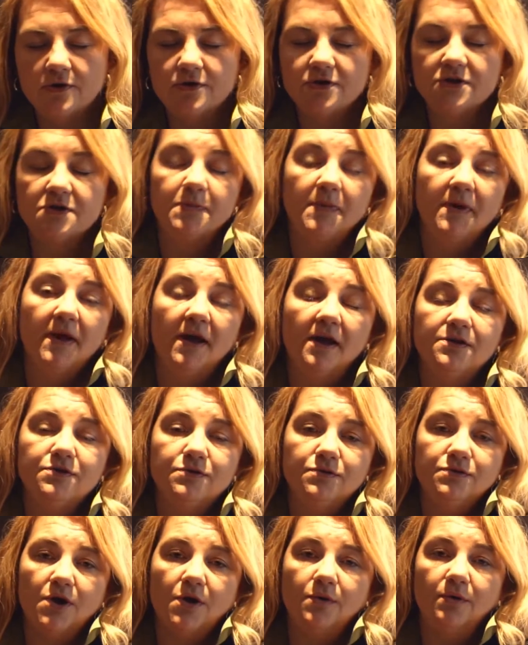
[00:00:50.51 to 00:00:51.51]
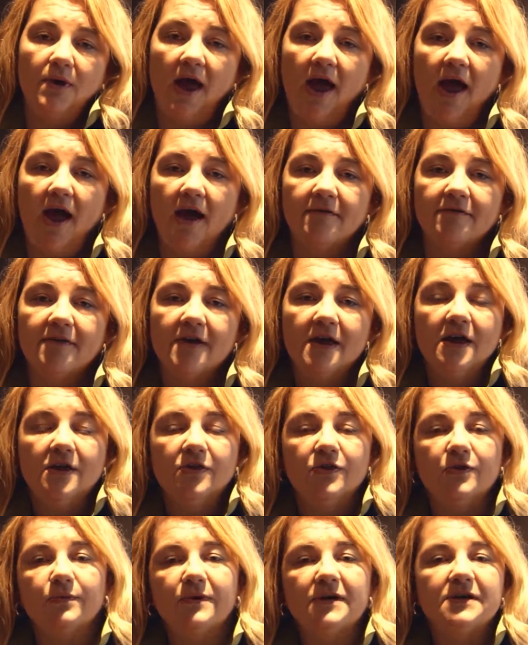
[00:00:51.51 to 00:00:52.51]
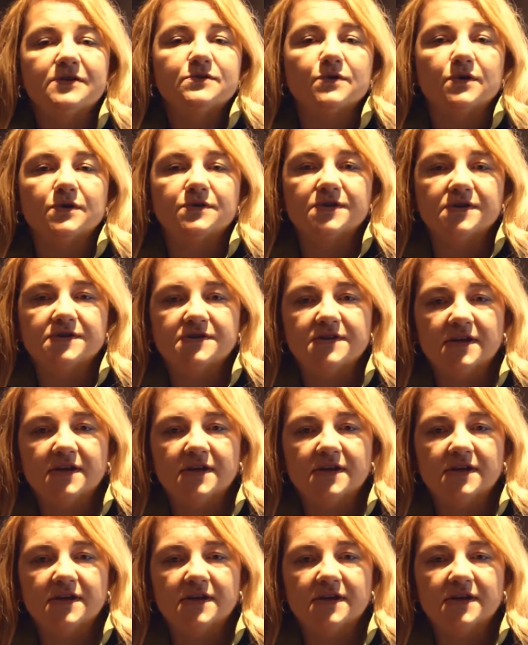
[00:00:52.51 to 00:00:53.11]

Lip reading: just because you don't have the resources